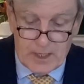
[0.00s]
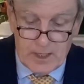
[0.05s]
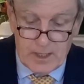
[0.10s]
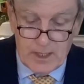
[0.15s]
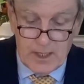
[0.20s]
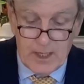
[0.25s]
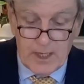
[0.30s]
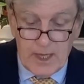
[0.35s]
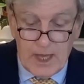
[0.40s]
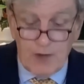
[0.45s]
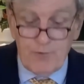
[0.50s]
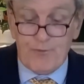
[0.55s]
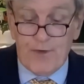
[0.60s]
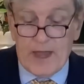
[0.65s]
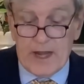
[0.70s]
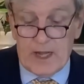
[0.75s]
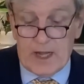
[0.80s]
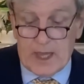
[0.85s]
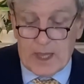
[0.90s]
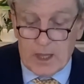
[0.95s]
And
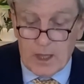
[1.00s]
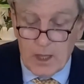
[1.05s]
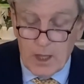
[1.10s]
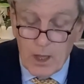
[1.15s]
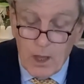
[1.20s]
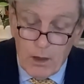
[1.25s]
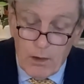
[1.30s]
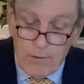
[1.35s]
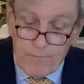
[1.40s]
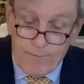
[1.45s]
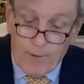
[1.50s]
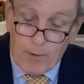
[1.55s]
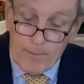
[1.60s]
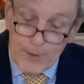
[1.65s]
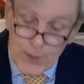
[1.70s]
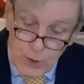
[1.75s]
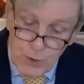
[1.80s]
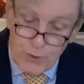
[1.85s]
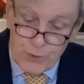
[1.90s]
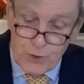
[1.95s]
finally, for
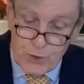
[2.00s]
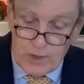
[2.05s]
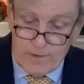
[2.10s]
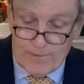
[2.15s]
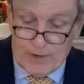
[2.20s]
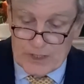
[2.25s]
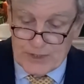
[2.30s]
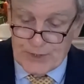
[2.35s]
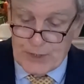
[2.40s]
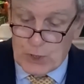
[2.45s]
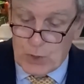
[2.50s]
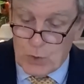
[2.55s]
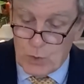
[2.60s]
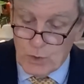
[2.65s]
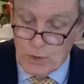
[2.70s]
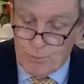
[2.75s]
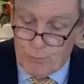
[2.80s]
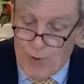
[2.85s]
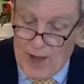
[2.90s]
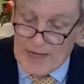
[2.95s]
Maynooth University, whose
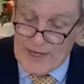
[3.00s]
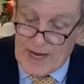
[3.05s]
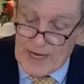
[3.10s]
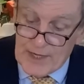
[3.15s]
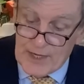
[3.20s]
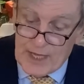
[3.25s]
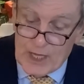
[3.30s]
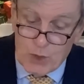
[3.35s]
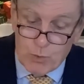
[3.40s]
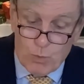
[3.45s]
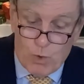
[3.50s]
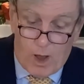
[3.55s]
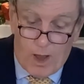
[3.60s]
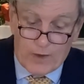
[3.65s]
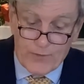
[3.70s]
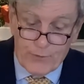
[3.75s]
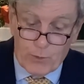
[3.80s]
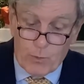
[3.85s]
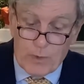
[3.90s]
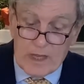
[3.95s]
bright idea it was that
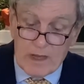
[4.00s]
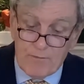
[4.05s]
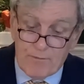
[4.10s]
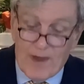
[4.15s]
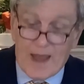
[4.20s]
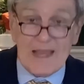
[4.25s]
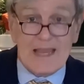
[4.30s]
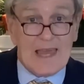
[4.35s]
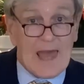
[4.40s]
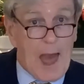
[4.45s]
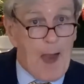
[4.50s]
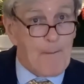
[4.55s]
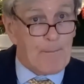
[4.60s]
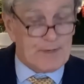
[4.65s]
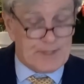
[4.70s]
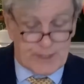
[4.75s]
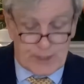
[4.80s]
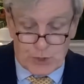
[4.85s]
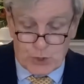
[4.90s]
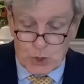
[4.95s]
we invite
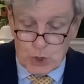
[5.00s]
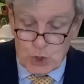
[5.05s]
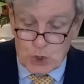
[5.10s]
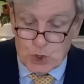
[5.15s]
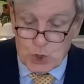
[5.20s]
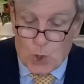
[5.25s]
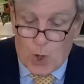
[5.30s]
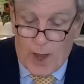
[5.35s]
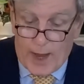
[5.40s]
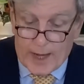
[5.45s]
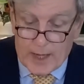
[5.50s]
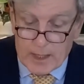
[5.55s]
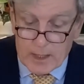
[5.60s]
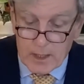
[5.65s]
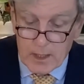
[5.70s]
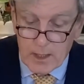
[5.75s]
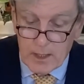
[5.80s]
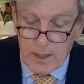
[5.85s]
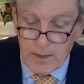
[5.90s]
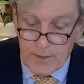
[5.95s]
campuses to join
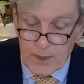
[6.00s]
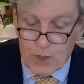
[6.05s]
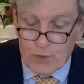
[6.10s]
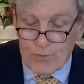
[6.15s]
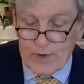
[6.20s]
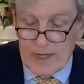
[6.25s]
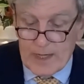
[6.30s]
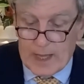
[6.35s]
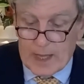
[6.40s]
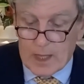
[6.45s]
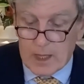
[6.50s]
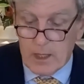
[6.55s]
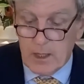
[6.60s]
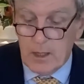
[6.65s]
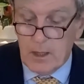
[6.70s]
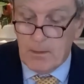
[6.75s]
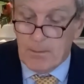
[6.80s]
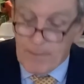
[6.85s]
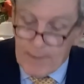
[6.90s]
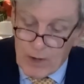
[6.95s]
the greening,
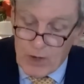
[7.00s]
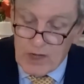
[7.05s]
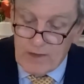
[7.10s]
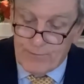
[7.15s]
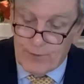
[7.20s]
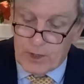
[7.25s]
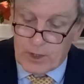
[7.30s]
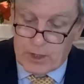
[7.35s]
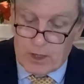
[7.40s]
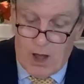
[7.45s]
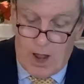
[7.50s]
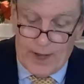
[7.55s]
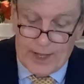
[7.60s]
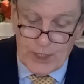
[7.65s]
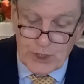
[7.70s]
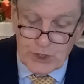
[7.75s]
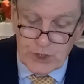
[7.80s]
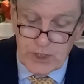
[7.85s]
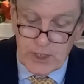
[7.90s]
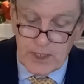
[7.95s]
Maryville
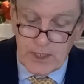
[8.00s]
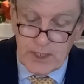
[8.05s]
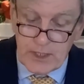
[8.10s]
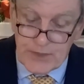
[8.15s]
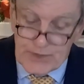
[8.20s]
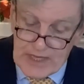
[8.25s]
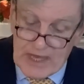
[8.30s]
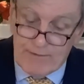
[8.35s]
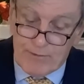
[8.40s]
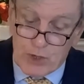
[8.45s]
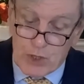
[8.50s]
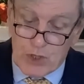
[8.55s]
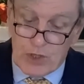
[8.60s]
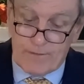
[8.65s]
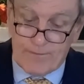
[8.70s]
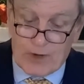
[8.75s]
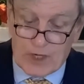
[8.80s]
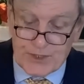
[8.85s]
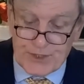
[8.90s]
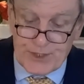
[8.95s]
College, Xavier
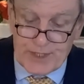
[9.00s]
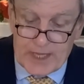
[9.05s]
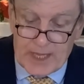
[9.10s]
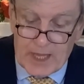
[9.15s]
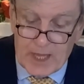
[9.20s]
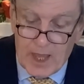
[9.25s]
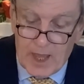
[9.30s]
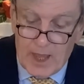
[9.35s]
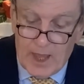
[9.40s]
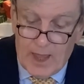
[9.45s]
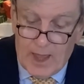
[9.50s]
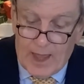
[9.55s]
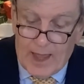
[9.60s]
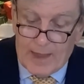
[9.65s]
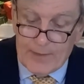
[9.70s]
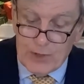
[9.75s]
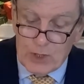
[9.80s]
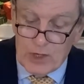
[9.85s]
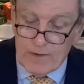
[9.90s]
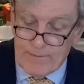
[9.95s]
University, and the
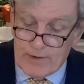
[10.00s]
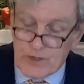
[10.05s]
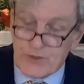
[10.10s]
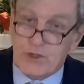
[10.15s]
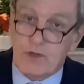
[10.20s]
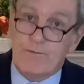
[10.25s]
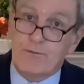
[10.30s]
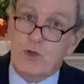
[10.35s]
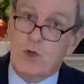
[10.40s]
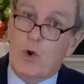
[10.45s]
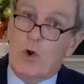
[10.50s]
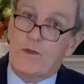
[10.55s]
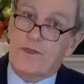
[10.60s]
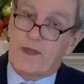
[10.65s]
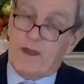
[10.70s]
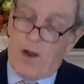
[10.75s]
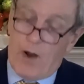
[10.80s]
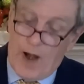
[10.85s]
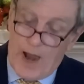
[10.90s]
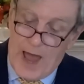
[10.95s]
University of North
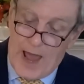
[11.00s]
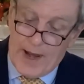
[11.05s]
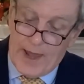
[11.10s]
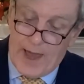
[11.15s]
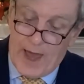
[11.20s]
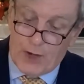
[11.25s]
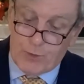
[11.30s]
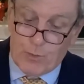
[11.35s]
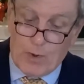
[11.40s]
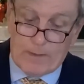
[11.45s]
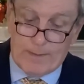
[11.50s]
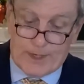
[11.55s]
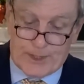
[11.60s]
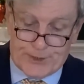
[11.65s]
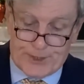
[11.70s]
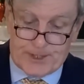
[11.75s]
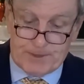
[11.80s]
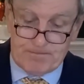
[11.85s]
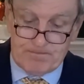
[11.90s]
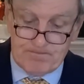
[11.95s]
Carolina at Wilmington.
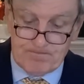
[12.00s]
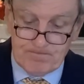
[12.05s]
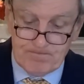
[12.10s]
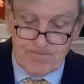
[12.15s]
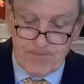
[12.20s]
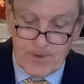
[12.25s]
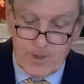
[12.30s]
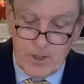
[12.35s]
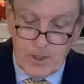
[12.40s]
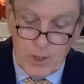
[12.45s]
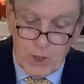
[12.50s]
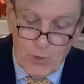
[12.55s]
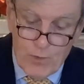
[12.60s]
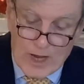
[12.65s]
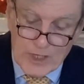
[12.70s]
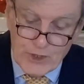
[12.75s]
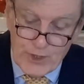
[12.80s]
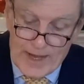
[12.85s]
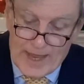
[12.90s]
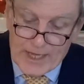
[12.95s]

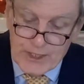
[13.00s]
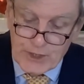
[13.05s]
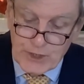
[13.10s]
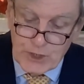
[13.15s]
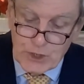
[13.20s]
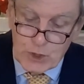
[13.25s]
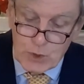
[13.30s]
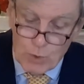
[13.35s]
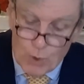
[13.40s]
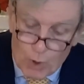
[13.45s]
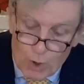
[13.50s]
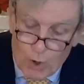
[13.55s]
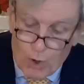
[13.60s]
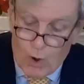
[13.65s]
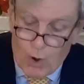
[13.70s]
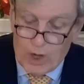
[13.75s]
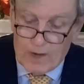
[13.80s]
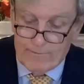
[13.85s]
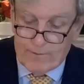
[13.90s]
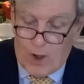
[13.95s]
Congratulations to all
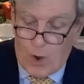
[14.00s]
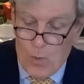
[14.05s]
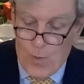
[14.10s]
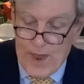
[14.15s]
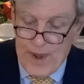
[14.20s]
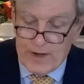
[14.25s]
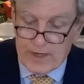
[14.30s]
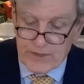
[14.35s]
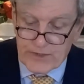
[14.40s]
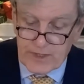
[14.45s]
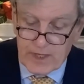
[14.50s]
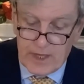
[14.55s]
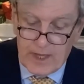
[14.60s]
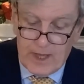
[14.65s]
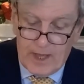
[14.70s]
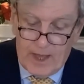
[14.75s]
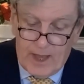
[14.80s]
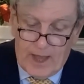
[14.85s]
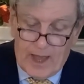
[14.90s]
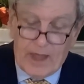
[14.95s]
of winners,
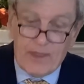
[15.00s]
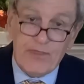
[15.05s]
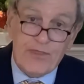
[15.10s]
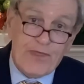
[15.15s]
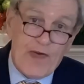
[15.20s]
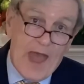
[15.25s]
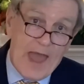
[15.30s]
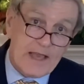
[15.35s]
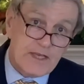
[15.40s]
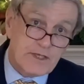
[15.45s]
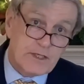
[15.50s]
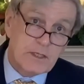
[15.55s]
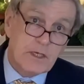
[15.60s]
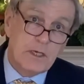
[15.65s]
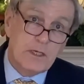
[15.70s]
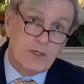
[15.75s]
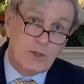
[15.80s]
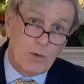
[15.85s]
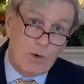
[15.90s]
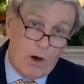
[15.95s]
and thanks
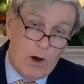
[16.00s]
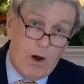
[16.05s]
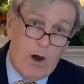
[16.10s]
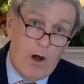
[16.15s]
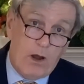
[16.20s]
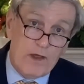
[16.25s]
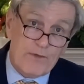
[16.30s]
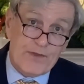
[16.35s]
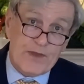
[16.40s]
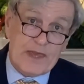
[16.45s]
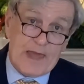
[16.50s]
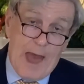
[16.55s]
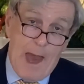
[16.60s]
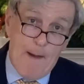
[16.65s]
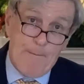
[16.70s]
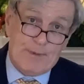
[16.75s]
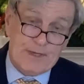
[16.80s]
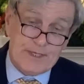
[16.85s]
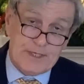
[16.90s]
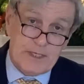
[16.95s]
to all of the
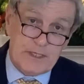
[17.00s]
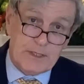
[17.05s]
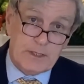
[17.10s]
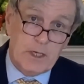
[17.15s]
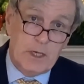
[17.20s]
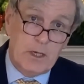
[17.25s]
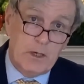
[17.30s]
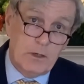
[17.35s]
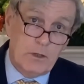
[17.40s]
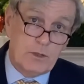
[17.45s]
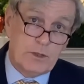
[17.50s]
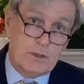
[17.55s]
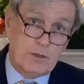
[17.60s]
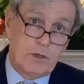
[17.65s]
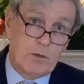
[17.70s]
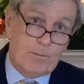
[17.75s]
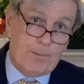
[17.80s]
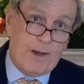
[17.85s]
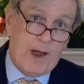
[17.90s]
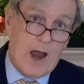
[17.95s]
campuses who took
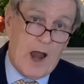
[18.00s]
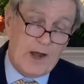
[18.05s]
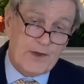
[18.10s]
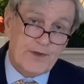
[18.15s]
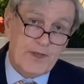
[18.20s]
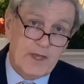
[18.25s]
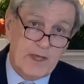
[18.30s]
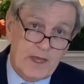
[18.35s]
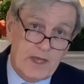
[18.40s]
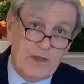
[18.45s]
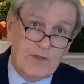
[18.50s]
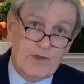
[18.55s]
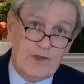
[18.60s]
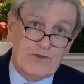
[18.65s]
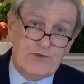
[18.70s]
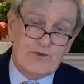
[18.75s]
part in this year's